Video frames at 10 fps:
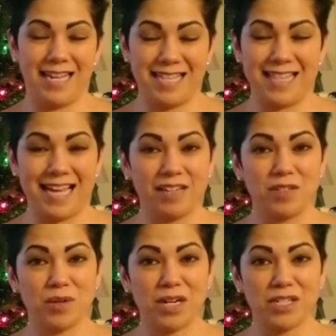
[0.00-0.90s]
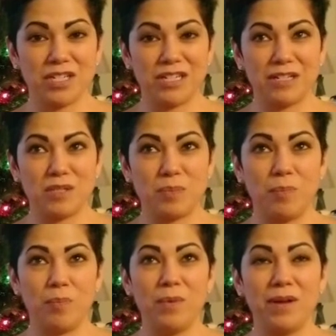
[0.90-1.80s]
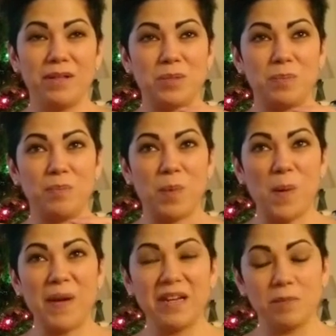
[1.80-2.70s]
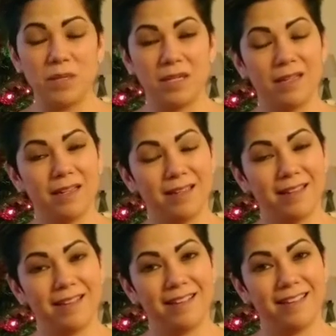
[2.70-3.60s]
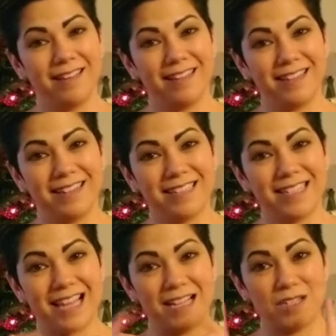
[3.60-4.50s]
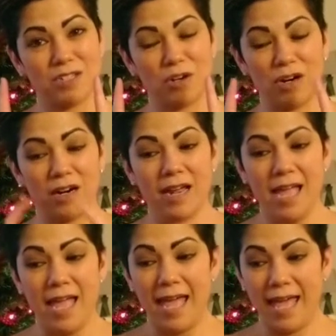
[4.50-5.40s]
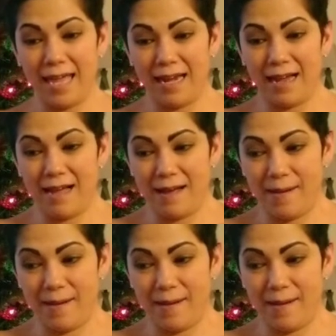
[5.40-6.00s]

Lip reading: in that direction. It's pointed me to that star. And